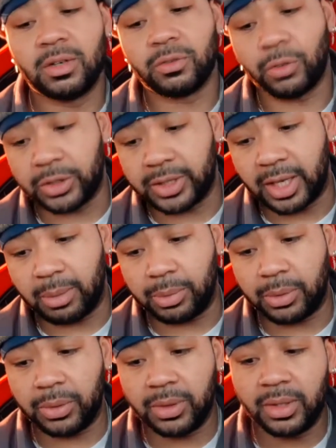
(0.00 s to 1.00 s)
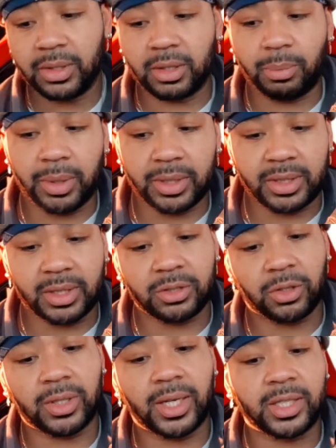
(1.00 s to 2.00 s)
For example, the pistons
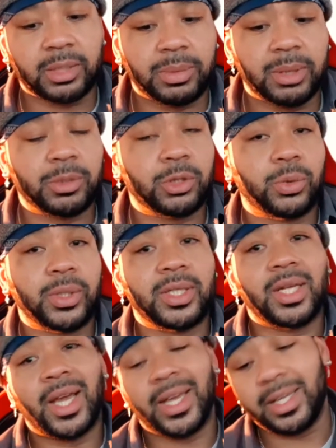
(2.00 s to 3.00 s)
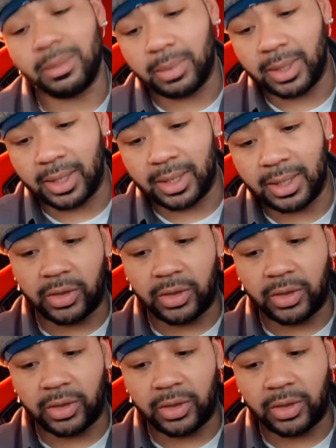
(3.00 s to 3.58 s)
are allowed to be between A and B.